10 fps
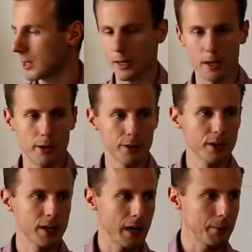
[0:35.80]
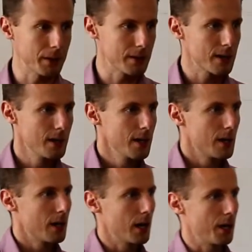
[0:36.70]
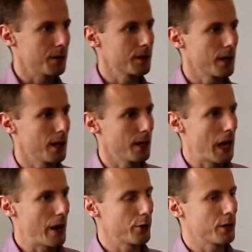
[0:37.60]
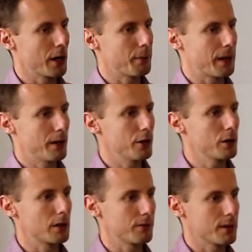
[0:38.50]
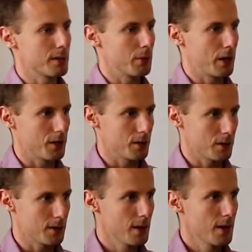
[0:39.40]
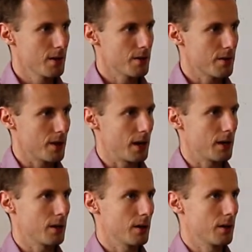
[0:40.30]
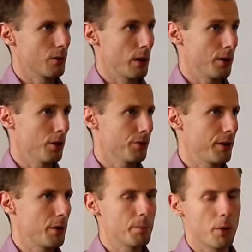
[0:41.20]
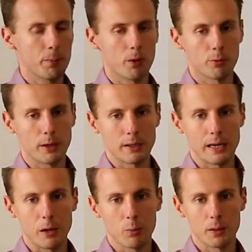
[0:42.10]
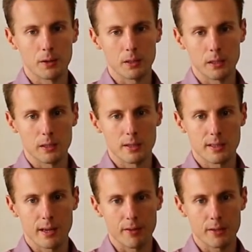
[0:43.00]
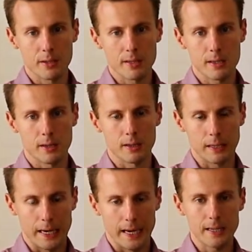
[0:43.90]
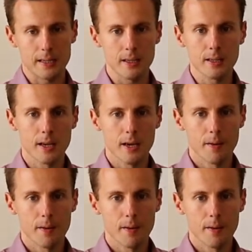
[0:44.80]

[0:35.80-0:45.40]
in aerodynamics and aerodynamic aircraft simulations, then, well, not very popular right now, but in 70s and in 80s,